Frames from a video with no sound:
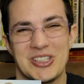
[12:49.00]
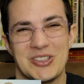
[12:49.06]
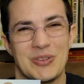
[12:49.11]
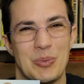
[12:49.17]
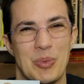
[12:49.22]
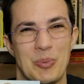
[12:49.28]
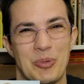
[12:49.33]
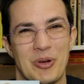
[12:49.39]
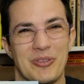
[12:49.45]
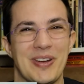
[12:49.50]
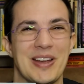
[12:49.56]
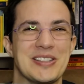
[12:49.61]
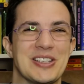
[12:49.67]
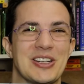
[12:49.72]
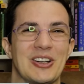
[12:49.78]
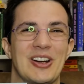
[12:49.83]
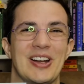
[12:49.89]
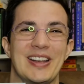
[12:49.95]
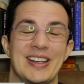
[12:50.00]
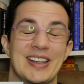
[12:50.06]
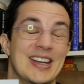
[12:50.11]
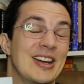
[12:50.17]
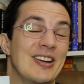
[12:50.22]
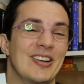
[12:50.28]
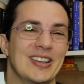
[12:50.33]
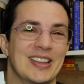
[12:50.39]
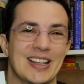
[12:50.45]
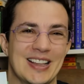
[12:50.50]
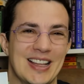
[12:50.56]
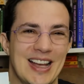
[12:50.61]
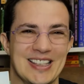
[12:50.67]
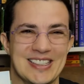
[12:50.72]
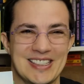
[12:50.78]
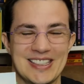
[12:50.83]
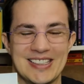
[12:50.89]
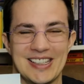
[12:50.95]
from a professor and hearing the
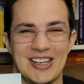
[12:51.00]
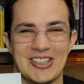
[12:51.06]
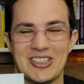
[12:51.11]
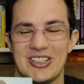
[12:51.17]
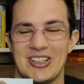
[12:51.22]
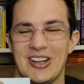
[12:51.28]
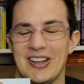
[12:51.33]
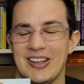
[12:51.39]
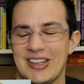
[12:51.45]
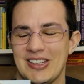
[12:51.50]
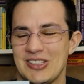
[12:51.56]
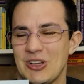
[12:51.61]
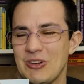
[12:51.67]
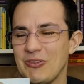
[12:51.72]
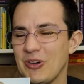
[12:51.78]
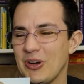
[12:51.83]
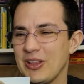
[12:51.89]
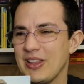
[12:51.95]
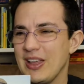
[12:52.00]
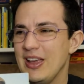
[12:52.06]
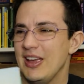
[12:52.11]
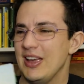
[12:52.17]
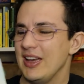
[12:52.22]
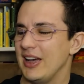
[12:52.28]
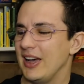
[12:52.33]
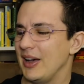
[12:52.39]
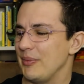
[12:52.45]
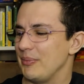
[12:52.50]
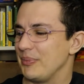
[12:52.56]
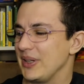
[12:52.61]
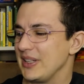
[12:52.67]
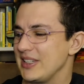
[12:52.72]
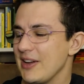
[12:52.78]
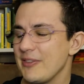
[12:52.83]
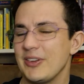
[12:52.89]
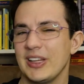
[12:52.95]
class discussion on and so forth. Um,
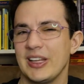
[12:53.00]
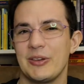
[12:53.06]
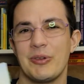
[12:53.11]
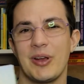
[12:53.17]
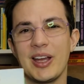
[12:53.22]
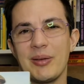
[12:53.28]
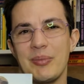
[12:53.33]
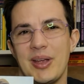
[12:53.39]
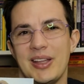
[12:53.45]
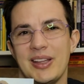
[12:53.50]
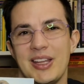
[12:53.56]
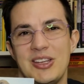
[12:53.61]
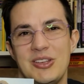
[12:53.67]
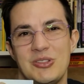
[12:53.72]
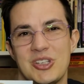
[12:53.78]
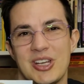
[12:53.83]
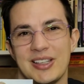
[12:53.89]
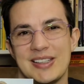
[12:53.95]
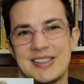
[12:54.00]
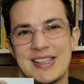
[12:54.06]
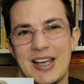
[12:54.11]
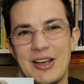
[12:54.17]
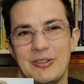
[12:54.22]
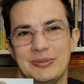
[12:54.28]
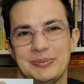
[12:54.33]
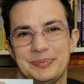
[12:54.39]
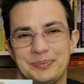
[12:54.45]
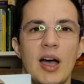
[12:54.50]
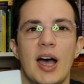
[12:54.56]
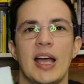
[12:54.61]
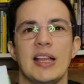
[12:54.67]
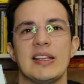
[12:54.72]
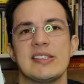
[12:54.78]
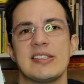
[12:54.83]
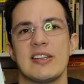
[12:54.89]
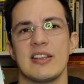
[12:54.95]
but definitely recommend that you check this out. I
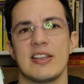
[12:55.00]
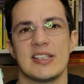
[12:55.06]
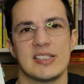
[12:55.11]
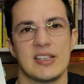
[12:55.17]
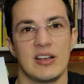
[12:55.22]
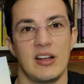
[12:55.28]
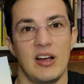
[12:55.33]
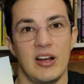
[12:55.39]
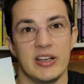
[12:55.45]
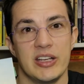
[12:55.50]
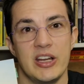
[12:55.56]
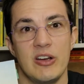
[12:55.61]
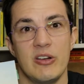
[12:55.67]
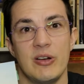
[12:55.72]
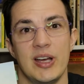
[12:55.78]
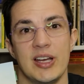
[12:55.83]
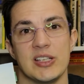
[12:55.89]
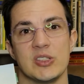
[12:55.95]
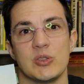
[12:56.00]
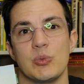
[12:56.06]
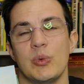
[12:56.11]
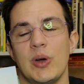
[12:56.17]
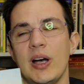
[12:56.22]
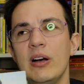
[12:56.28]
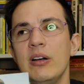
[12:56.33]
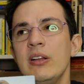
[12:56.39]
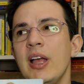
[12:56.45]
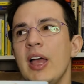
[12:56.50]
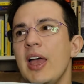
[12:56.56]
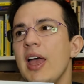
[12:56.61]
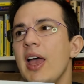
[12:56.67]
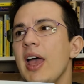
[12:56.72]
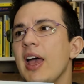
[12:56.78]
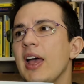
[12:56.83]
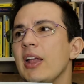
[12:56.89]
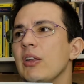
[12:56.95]
listened to this on audio as well.
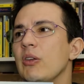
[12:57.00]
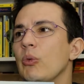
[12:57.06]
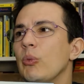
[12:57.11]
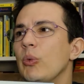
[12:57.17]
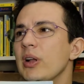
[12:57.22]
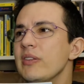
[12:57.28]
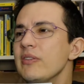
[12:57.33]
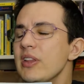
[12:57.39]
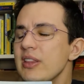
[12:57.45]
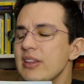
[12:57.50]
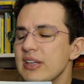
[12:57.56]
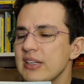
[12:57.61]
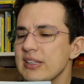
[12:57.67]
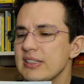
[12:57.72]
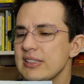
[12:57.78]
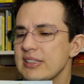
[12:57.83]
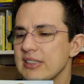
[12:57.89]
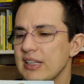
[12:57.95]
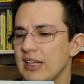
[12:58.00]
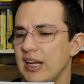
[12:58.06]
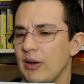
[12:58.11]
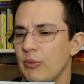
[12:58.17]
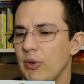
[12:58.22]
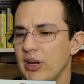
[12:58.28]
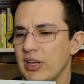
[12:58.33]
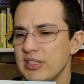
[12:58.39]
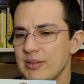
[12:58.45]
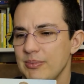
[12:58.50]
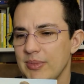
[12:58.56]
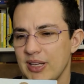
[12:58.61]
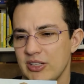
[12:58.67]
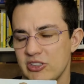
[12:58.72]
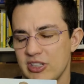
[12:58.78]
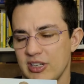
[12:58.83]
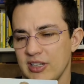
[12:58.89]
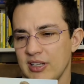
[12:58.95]
And one of the things that I wanted to
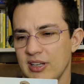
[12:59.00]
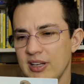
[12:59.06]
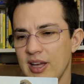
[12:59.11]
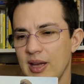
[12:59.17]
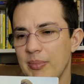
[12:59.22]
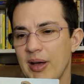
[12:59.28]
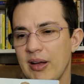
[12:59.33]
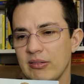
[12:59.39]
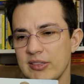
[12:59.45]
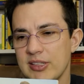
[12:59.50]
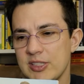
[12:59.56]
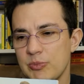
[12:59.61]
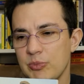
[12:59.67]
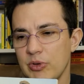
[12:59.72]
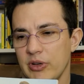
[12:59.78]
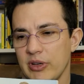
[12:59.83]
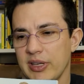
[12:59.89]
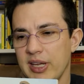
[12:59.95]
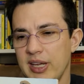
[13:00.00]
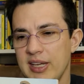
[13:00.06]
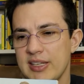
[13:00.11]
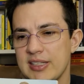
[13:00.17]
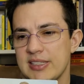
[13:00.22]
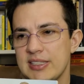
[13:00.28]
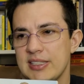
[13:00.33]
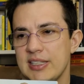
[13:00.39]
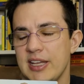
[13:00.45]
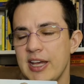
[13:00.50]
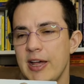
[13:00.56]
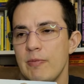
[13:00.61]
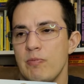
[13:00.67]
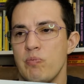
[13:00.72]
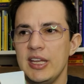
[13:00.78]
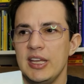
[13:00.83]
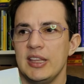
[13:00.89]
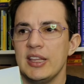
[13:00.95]
mention about this book is that
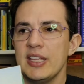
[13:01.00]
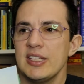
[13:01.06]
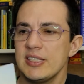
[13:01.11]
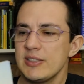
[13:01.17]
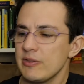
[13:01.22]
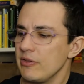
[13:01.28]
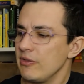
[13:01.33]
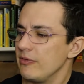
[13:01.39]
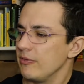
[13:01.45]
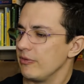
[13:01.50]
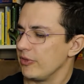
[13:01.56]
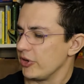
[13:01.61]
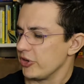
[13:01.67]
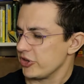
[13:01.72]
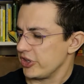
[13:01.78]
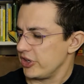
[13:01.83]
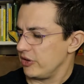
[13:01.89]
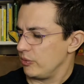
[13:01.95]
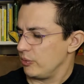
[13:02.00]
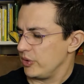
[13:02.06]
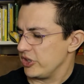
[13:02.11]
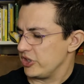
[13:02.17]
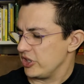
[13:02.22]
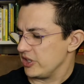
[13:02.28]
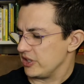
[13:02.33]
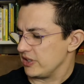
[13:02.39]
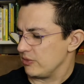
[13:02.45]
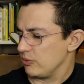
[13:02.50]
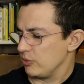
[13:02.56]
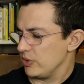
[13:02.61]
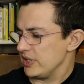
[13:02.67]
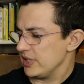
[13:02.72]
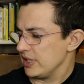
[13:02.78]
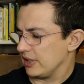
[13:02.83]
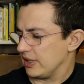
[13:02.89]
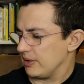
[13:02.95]
in this version, which is
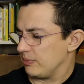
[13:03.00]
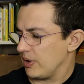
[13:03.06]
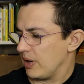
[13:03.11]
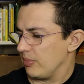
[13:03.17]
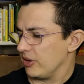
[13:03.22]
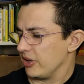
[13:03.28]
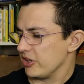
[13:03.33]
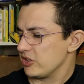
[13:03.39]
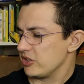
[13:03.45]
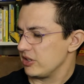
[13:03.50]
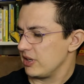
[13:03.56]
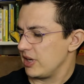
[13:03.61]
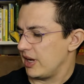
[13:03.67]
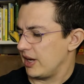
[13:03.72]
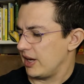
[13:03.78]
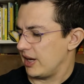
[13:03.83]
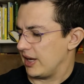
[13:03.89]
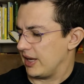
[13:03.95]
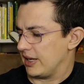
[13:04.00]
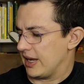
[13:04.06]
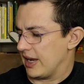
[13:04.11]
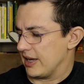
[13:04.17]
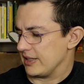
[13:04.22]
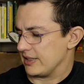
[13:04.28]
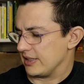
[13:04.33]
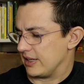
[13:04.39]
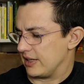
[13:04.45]
recently published uh, and has